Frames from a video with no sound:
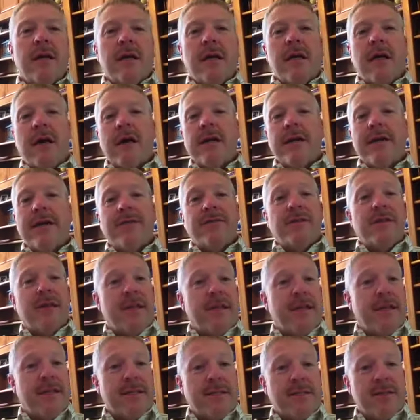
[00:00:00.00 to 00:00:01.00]
You have
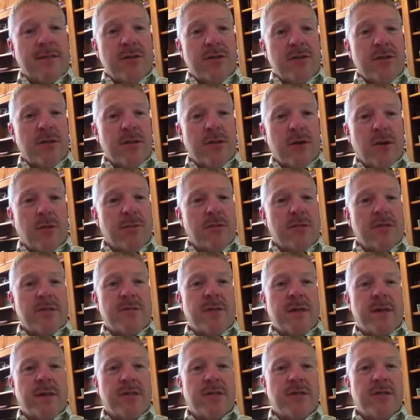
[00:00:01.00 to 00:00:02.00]
10 days to do your home
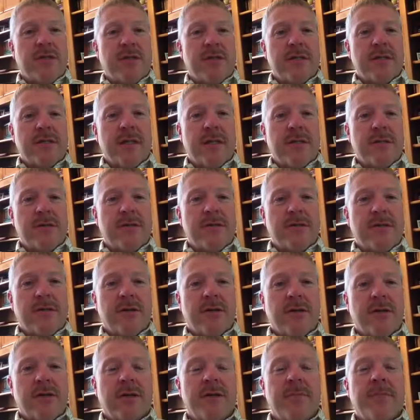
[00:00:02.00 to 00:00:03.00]
inspections in
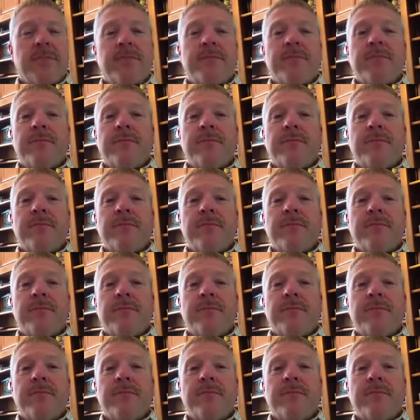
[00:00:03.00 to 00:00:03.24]
Arizona.